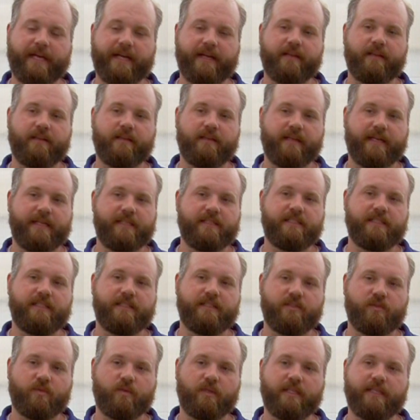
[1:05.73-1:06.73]
back in the
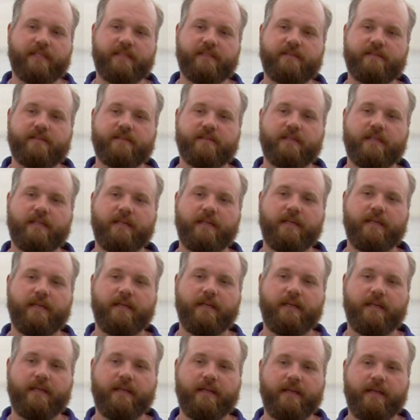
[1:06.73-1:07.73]
1920s.
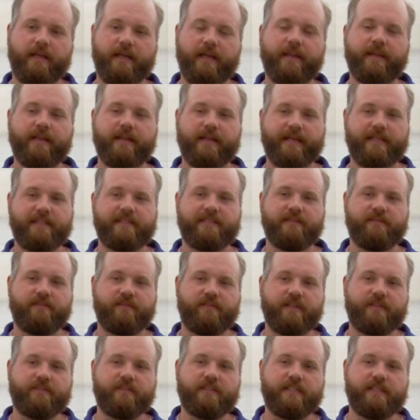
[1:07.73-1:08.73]
In the
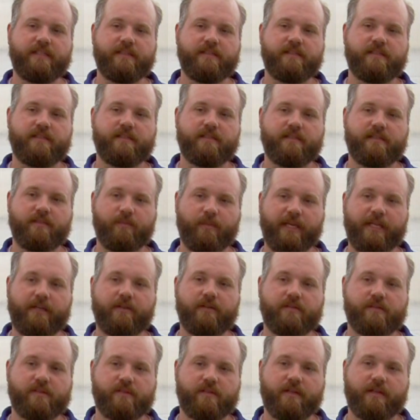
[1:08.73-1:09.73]
1950s,
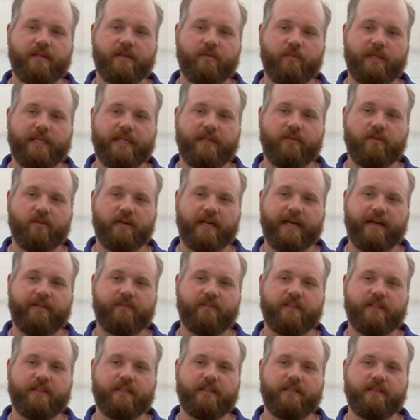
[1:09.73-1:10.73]
tomatoes started being
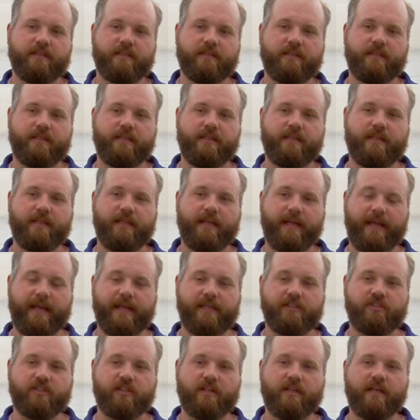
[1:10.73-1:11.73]
grafted in
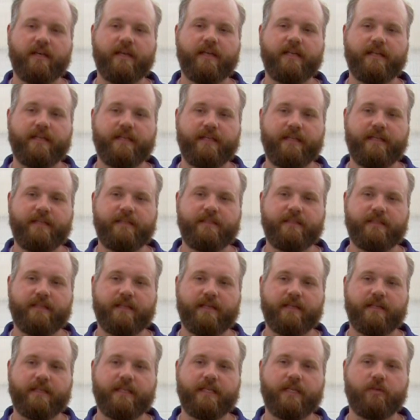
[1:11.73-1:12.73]
Asia and in
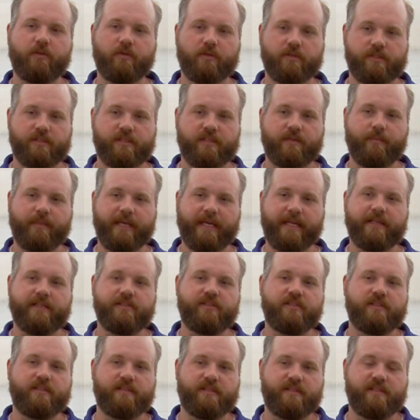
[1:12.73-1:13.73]
India in order to
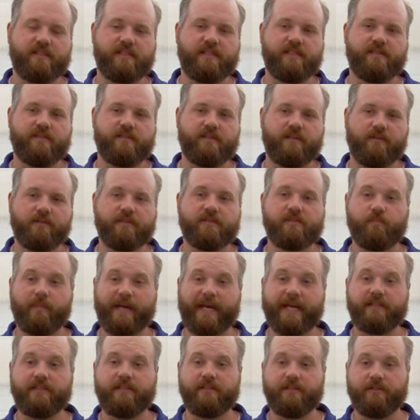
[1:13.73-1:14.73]
manage a disease known as
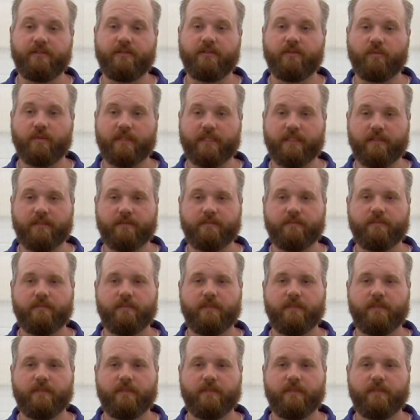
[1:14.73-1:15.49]
bacterial wilt.